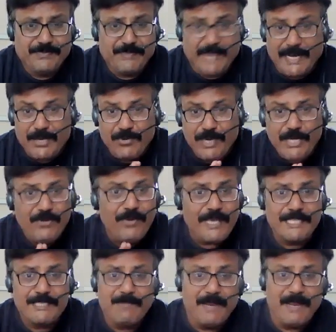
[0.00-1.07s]
Then you need to
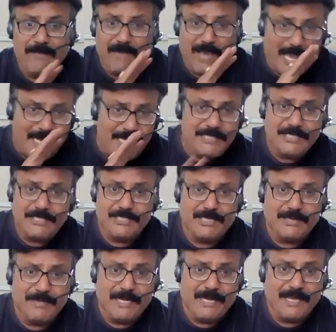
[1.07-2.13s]
explain very
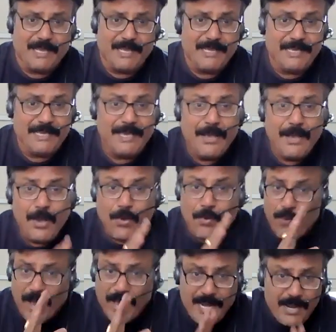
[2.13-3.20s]
systematically,
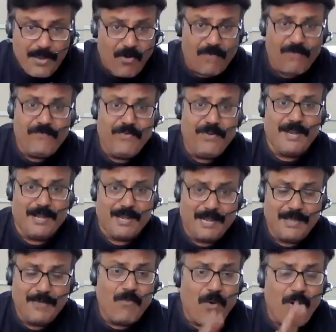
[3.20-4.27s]
very
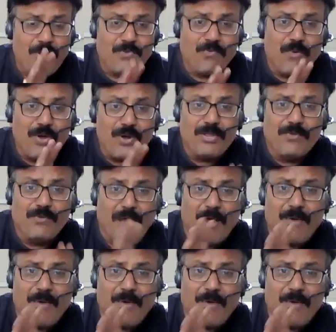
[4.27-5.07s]
confidently what work you